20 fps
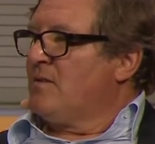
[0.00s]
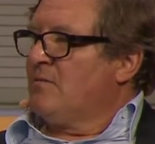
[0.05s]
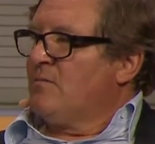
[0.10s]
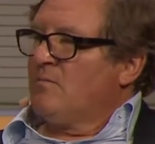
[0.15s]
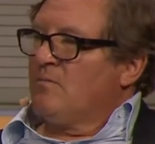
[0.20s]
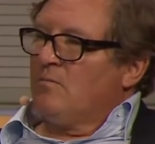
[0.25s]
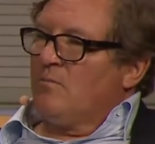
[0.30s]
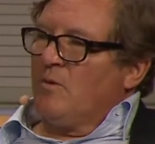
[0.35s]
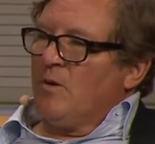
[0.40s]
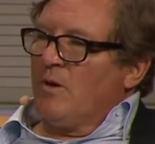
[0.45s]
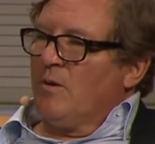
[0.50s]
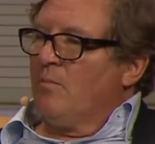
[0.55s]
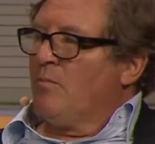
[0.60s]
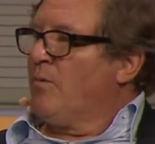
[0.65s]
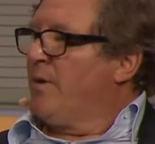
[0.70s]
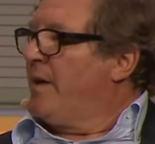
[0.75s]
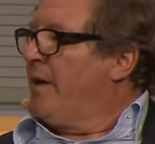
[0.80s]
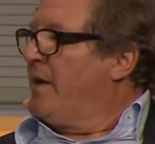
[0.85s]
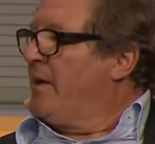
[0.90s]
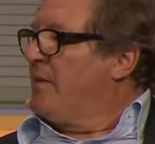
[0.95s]
and we're
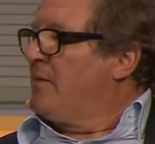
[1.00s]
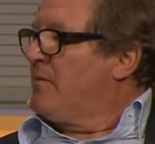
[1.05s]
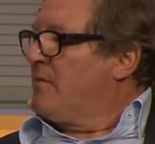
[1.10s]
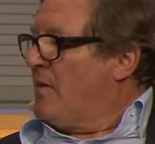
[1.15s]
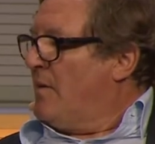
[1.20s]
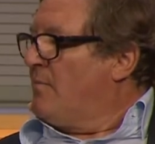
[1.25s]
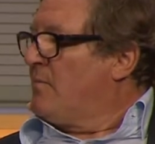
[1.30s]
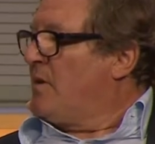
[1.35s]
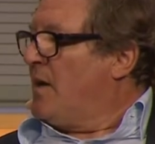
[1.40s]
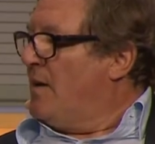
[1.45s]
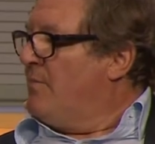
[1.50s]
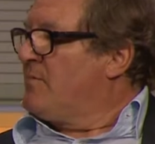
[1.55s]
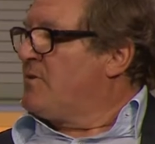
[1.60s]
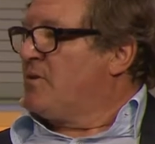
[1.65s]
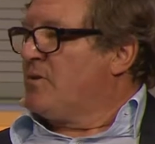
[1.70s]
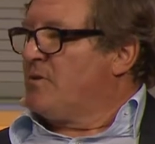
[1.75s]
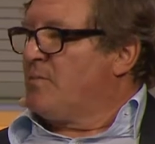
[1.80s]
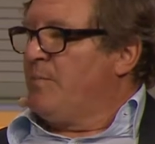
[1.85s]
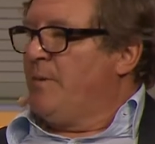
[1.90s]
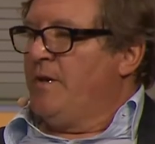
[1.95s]
bringing sometimes
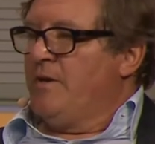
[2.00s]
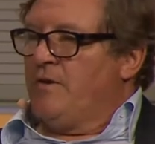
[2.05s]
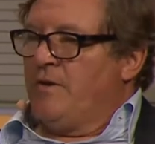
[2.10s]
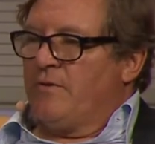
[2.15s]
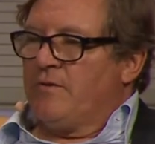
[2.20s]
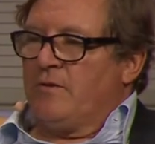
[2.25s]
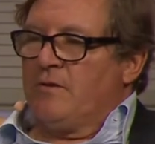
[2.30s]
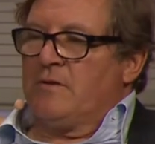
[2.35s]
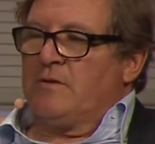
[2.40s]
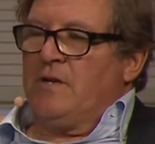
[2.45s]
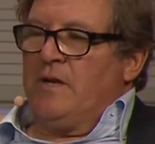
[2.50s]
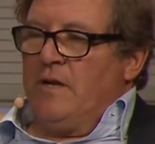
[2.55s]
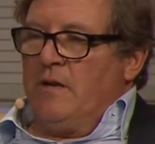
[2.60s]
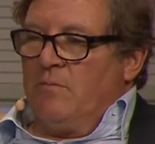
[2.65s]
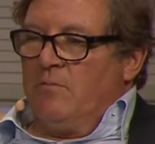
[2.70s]
just PG-13.